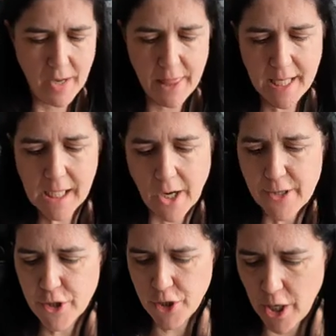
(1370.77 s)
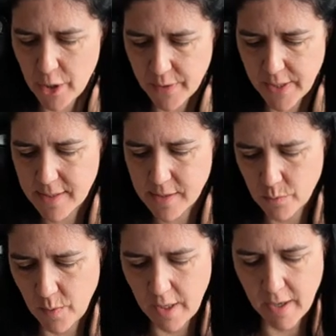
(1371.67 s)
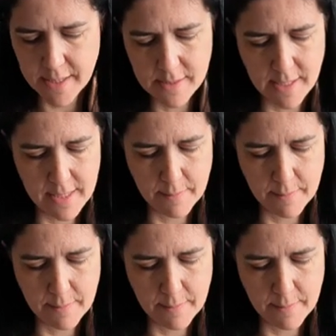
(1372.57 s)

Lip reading: I think I showed this when I said